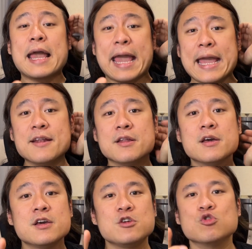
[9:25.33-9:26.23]
and
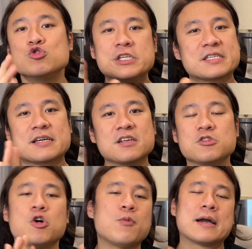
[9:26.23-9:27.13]
you decided,
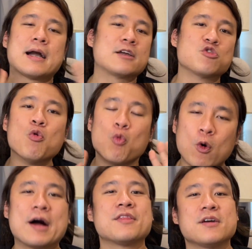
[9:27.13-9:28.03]
no, I don't
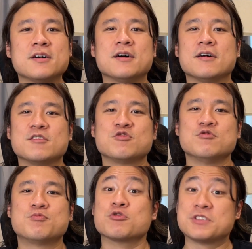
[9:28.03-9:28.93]
want
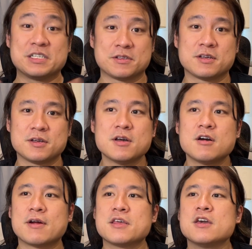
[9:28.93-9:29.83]
to proceed,
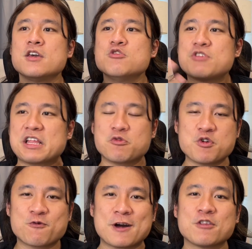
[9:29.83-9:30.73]
right? You get a
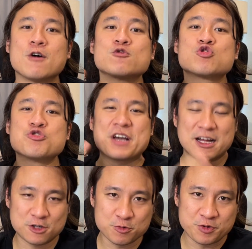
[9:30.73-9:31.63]
refund of
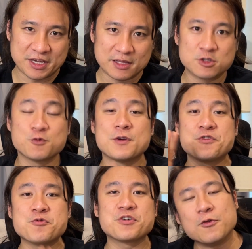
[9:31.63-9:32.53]
300 ringgit. So
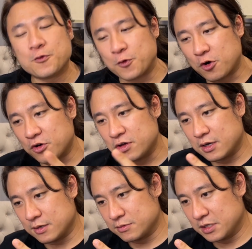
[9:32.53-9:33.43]
50 ringgit
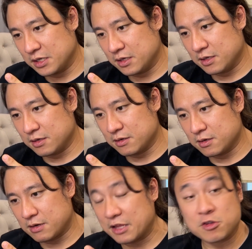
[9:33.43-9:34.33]
for the
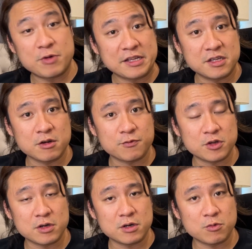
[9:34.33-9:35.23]
underwriting of
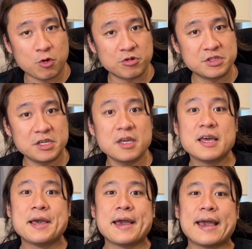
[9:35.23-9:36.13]
the warranty,
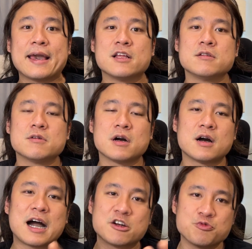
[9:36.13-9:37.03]
and
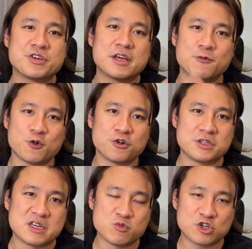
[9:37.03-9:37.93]
100 ringgit for
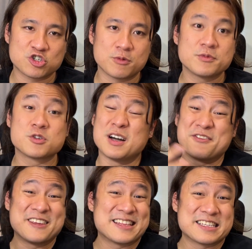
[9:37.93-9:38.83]
the workshop. So I
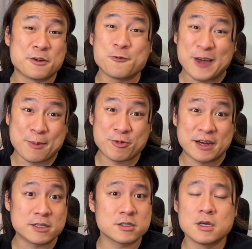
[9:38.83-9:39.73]
think that's a fair
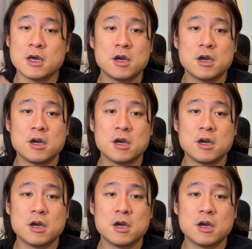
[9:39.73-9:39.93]
price,